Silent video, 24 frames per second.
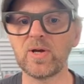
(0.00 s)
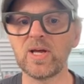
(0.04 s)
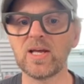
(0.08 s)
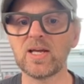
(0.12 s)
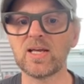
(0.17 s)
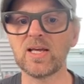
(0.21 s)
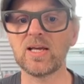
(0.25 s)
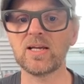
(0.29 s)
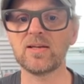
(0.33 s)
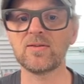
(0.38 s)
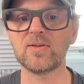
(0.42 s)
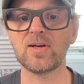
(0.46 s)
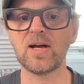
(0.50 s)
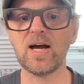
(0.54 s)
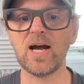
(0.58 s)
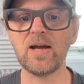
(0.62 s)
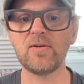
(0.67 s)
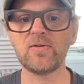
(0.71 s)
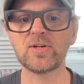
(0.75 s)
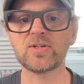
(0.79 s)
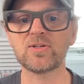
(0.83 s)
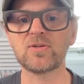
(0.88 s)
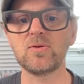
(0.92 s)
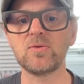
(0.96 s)
picking the
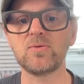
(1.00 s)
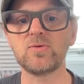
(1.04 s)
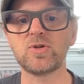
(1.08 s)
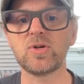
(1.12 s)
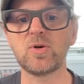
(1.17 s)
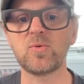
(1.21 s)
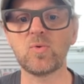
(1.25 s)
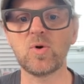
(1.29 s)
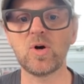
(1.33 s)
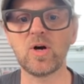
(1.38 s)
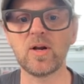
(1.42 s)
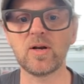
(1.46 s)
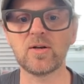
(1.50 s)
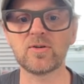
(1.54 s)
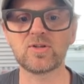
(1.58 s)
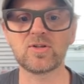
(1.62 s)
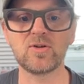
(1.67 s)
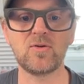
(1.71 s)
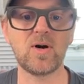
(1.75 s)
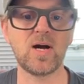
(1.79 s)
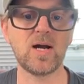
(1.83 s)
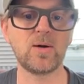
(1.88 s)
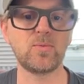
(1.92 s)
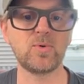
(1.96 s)
high resolution one.
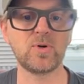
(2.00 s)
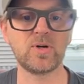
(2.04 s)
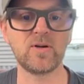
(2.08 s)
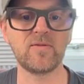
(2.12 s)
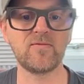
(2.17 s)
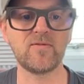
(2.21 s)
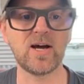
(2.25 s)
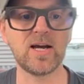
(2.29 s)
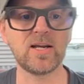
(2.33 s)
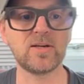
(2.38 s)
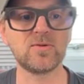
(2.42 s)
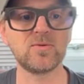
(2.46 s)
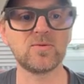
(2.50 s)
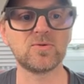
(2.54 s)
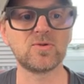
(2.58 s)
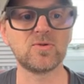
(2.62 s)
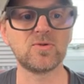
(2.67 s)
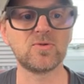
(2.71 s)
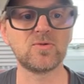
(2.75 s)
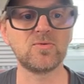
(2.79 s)
So I would invite you to